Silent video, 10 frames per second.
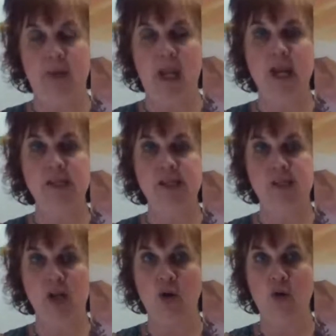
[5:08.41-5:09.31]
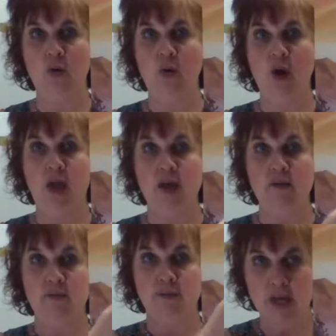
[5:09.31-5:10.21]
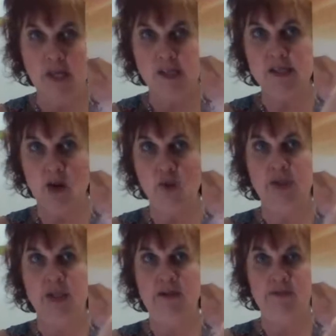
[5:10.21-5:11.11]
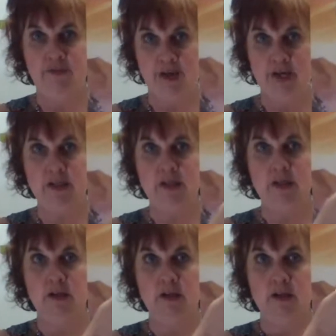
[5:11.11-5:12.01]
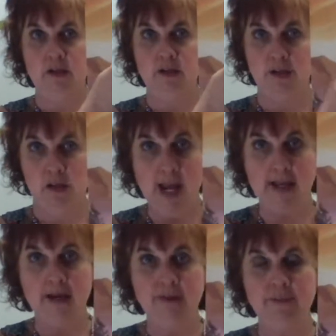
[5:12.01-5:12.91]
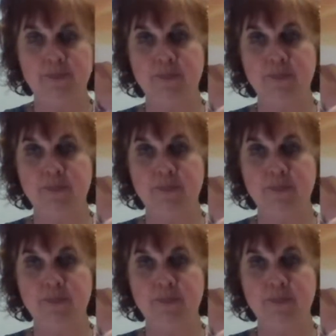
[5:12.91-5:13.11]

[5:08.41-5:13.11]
And so this only fit Goliath.